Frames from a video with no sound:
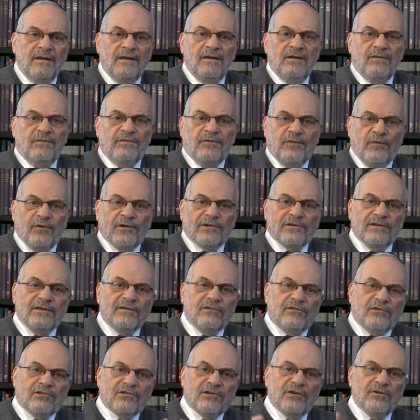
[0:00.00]
Foreign
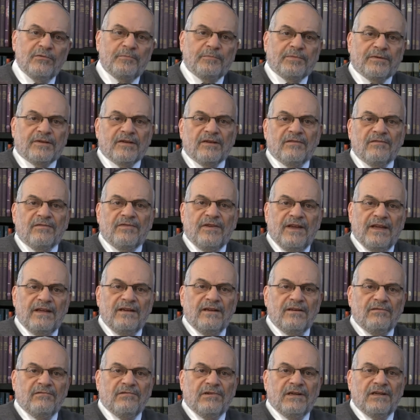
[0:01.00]
troops
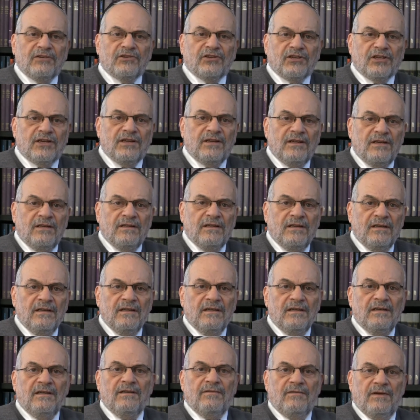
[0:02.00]
invaded Russia,
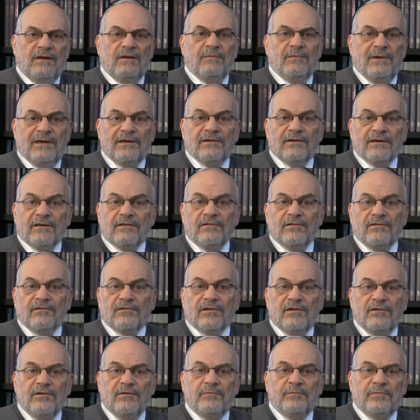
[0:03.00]
even American
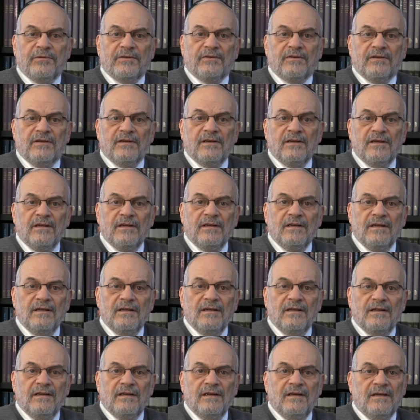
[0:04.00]
troops,
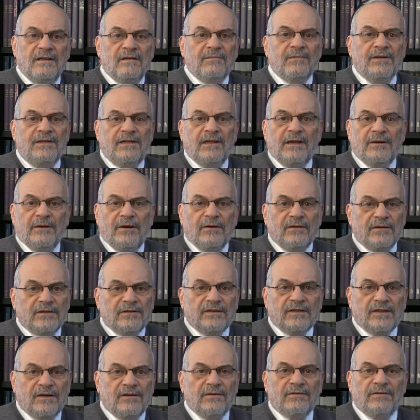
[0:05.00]
but they
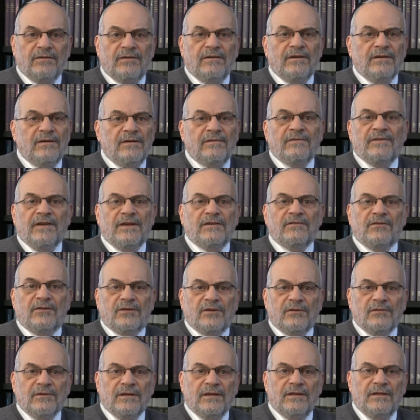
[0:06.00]
also
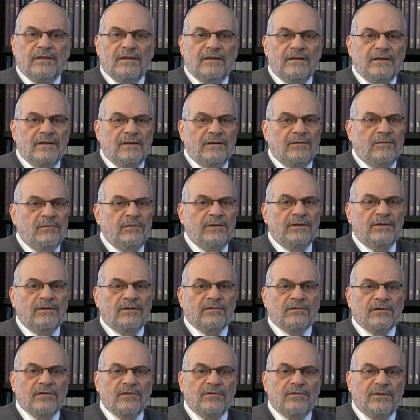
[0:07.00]
eventually
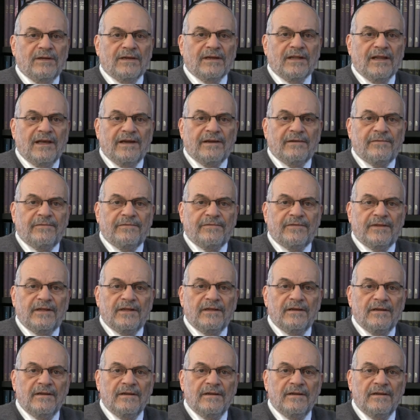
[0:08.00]
withdrew and left.